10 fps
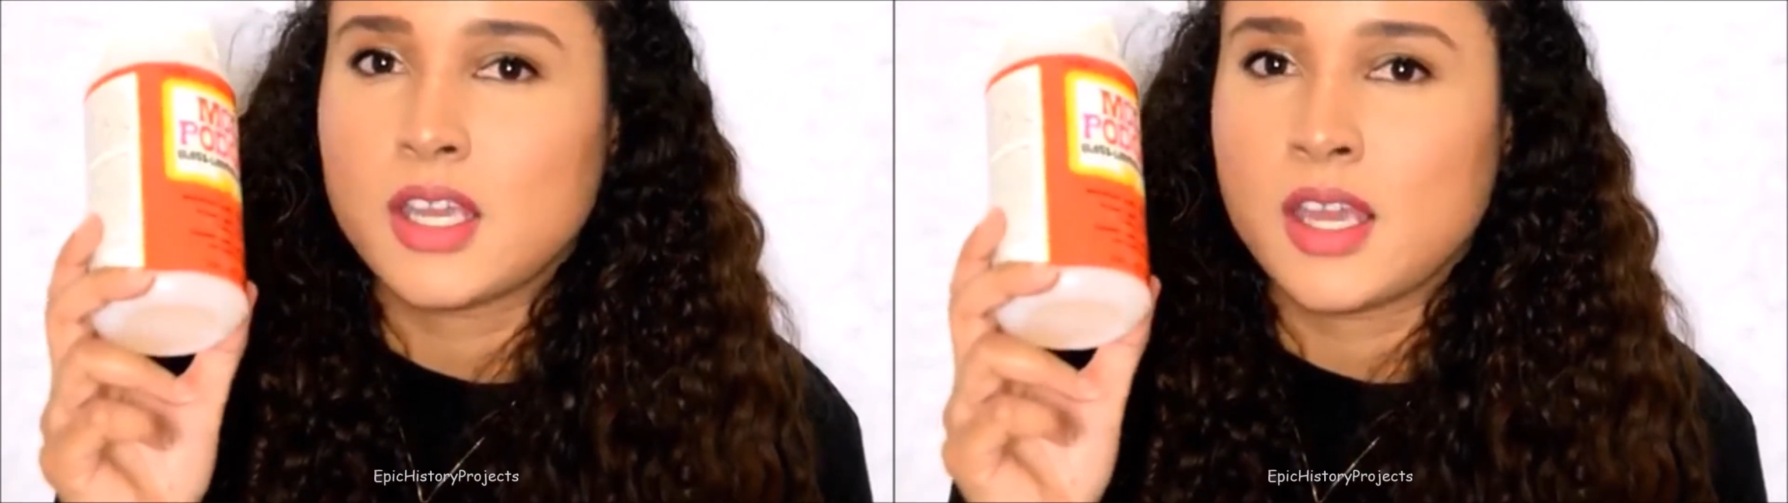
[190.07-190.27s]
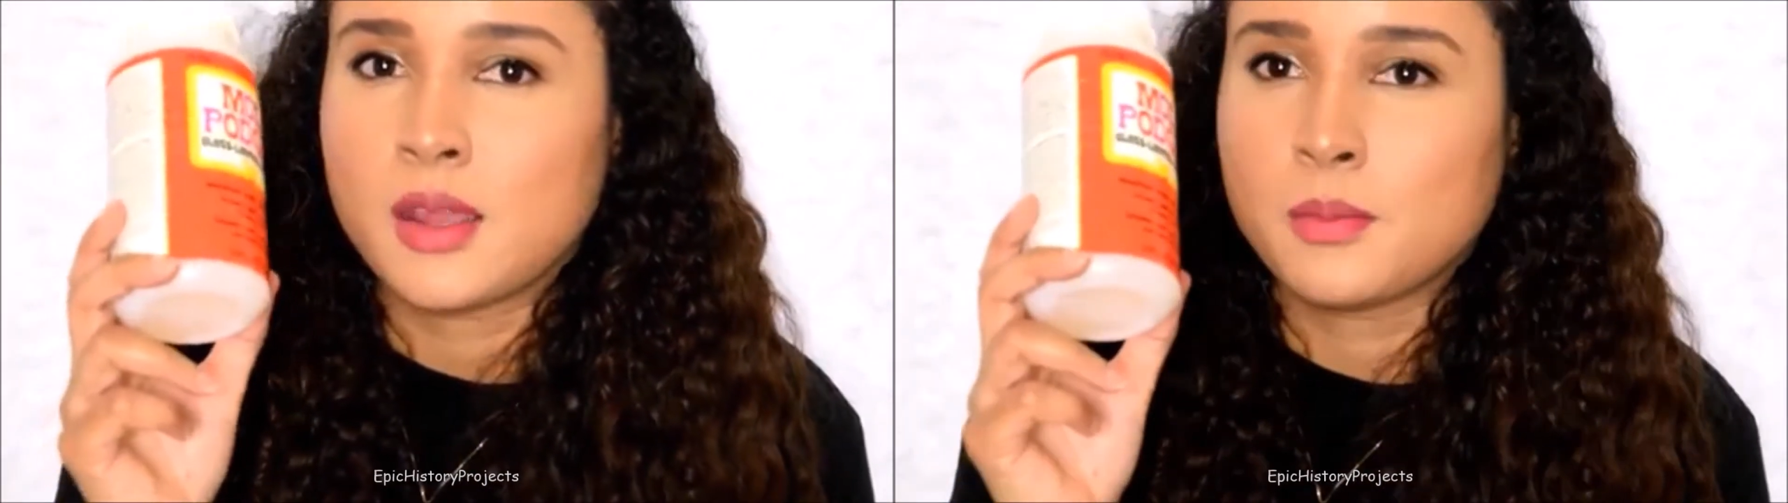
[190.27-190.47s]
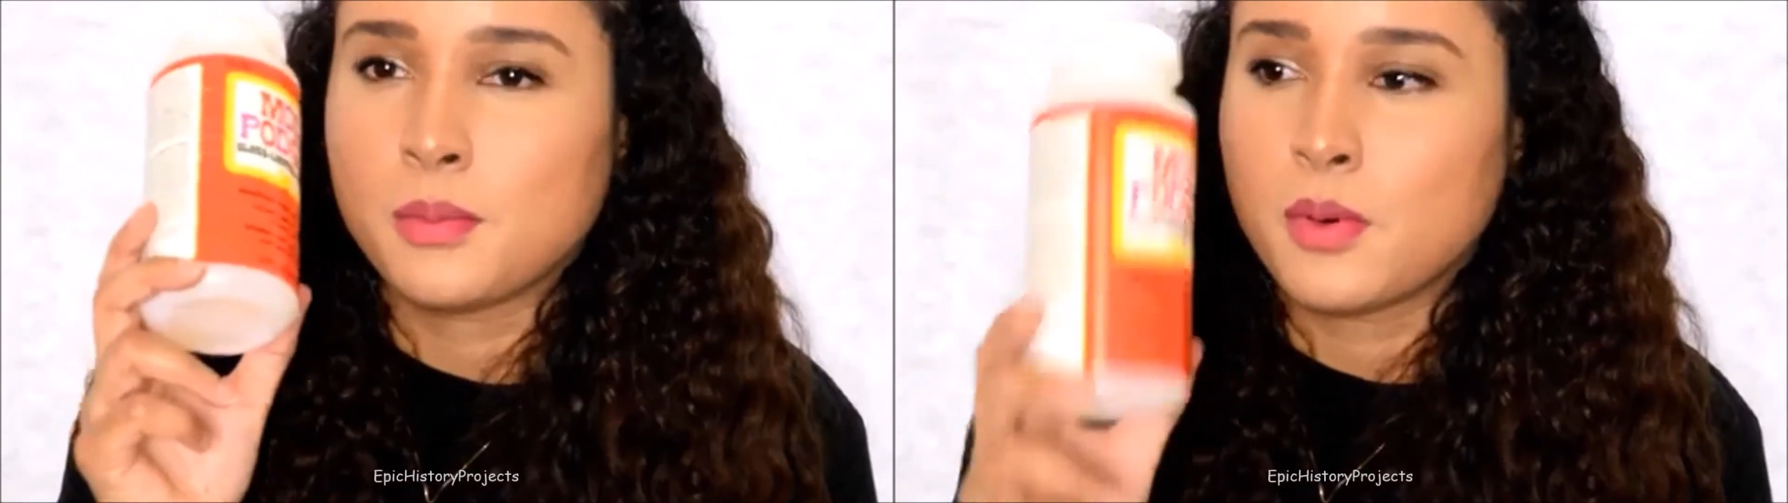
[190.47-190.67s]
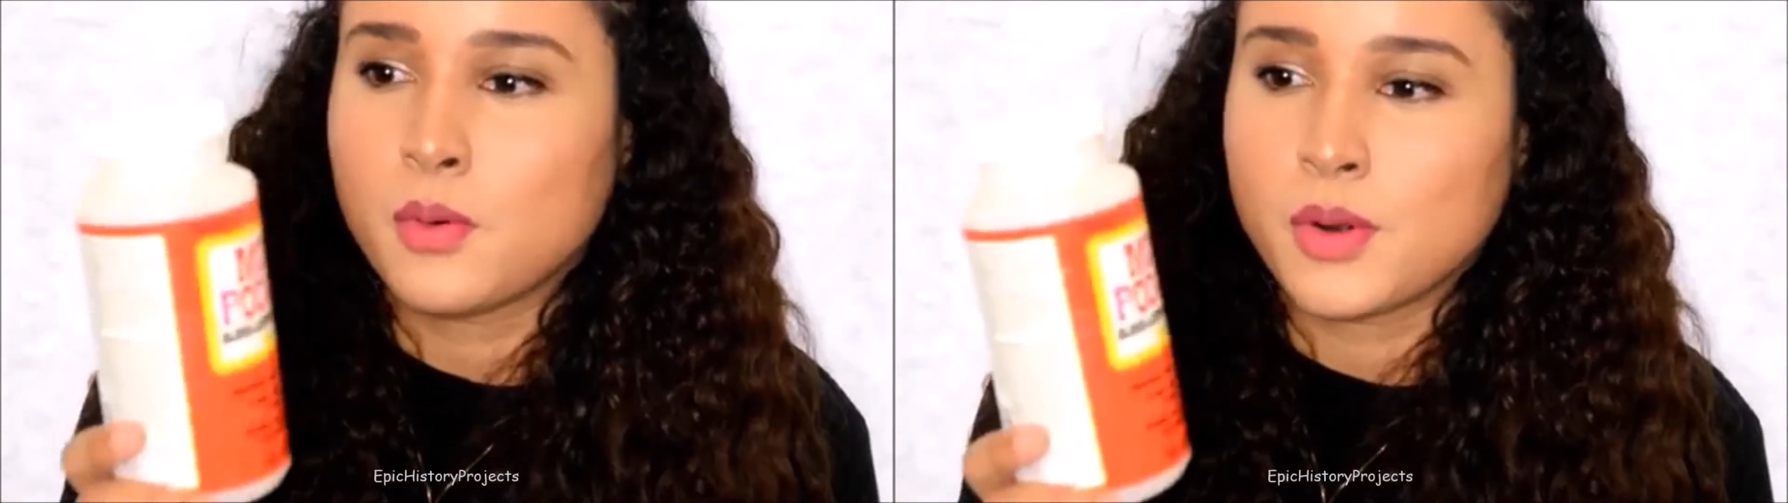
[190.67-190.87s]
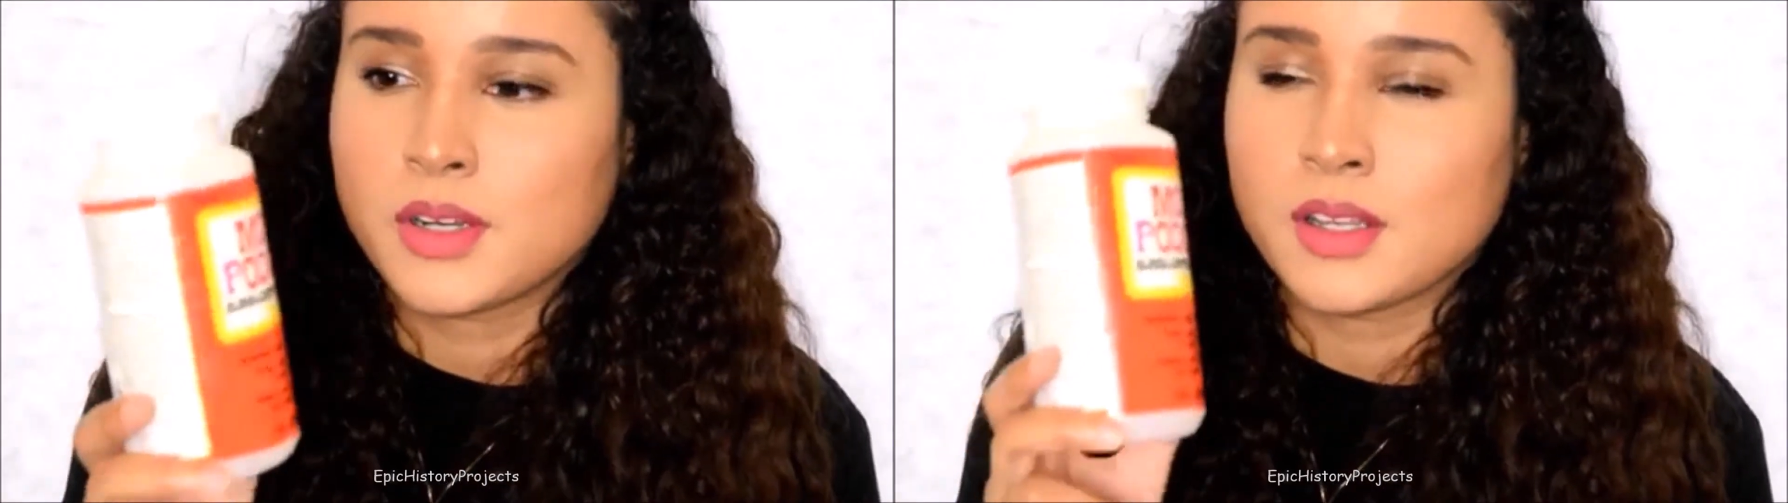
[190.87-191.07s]
and
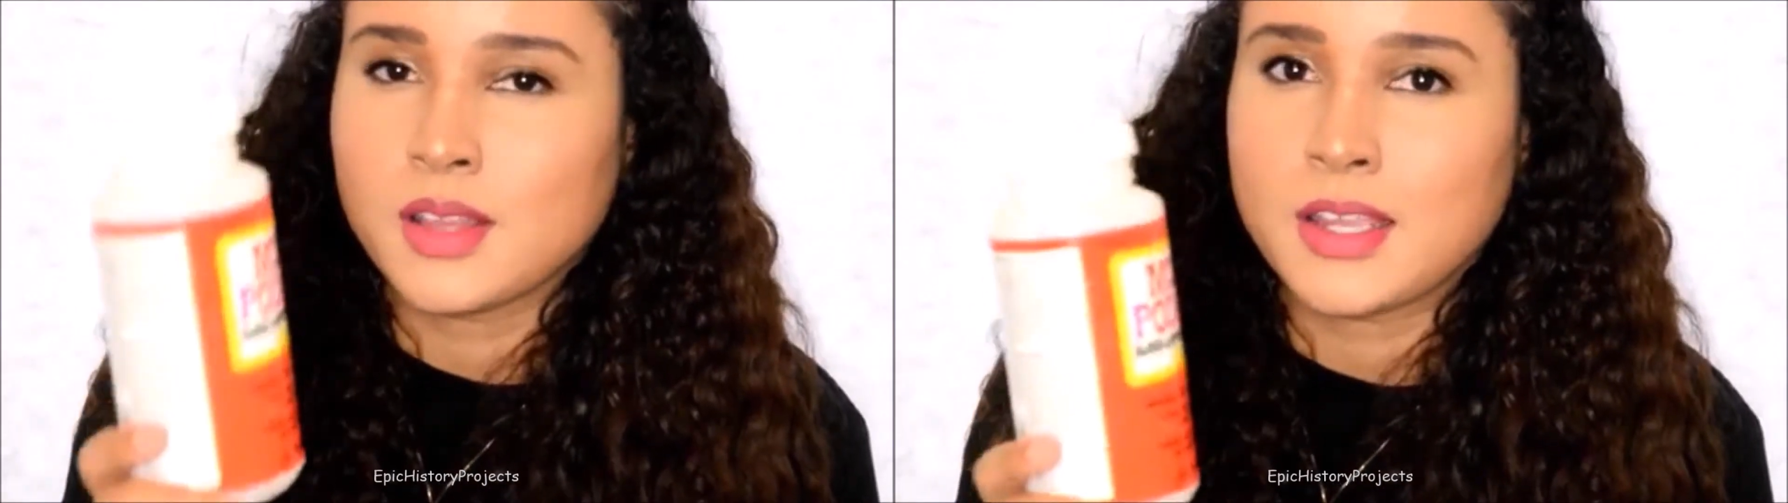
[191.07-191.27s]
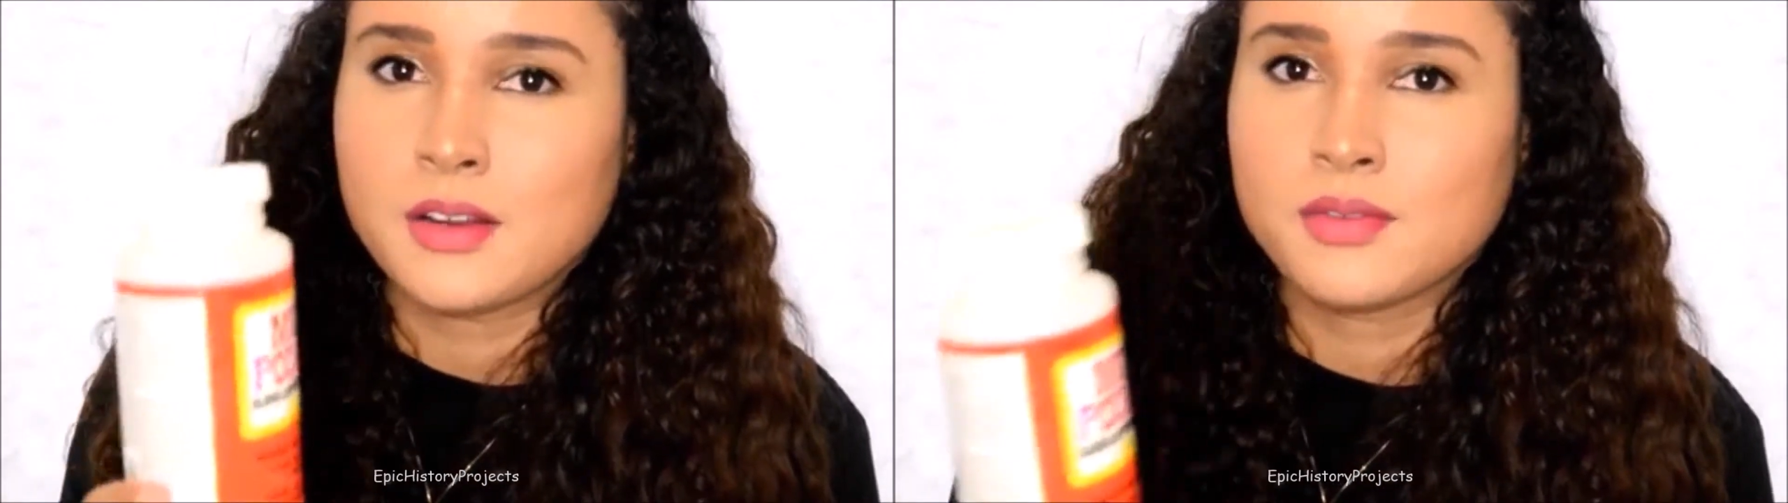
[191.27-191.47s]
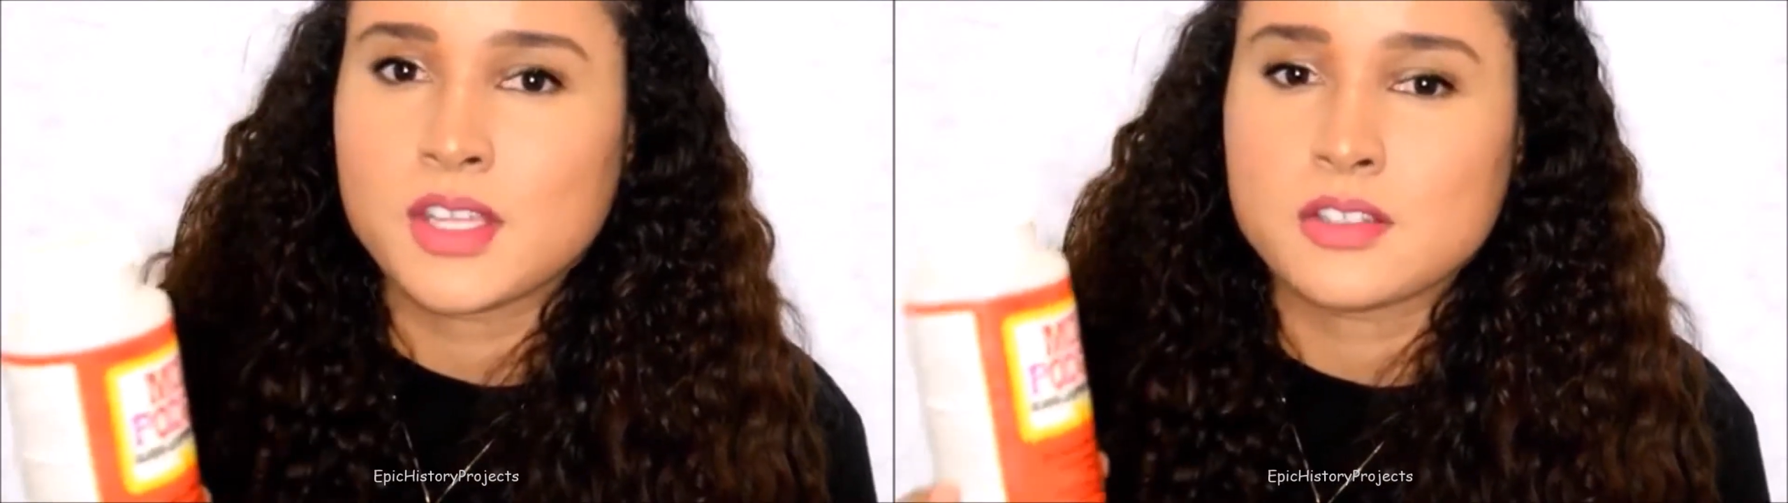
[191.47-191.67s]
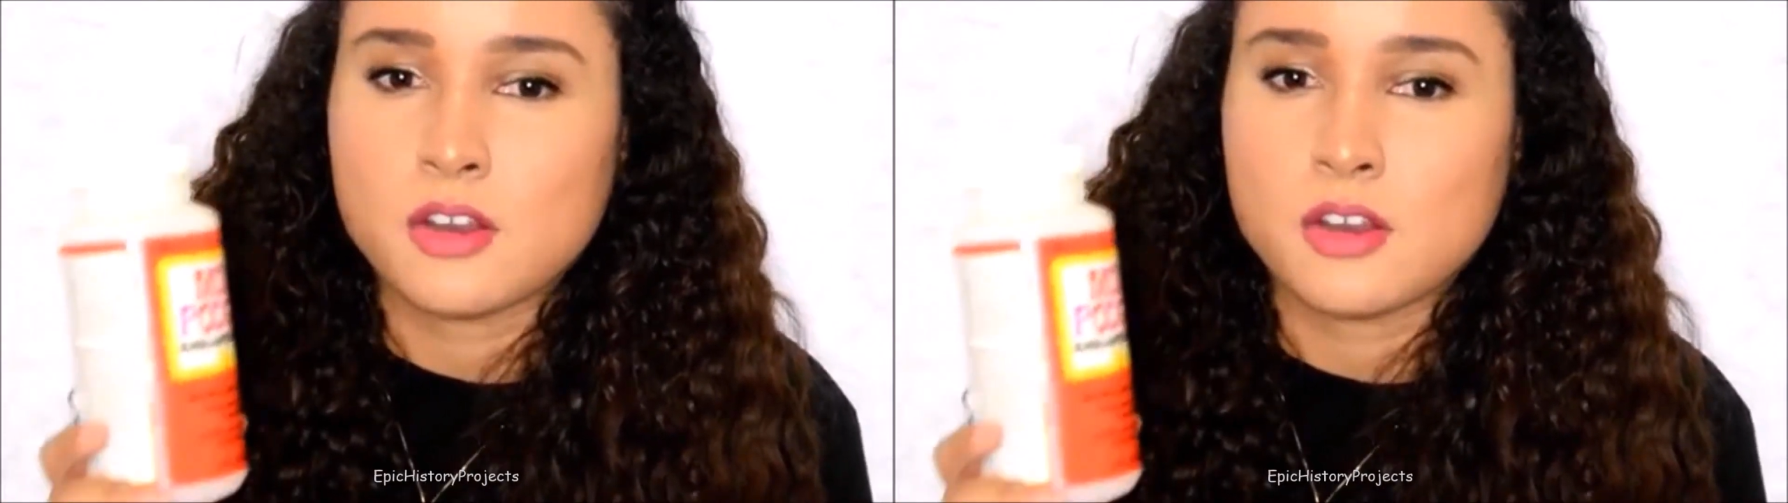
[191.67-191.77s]
poured a layer of this